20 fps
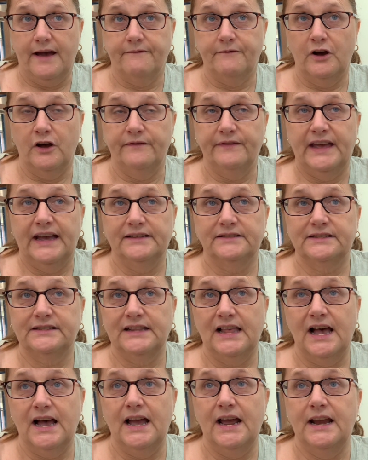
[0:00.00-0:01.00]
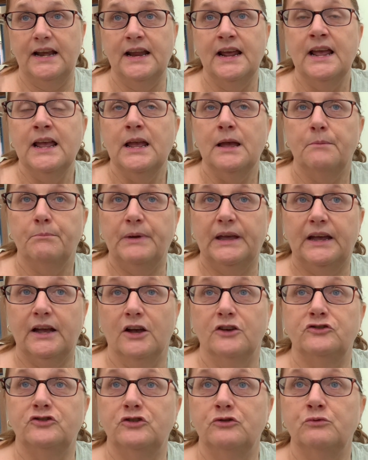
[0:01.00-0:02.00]
on that slide,
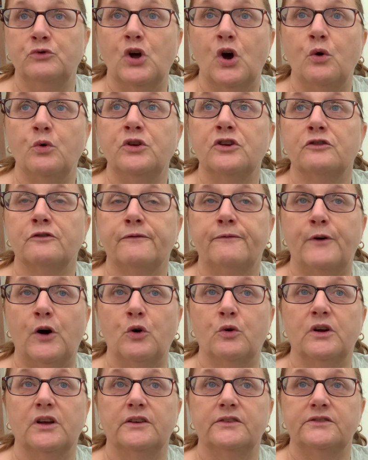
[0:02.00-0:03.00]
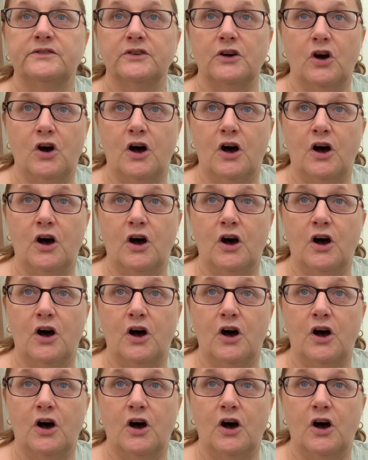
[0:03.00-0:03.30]
because you know you're focused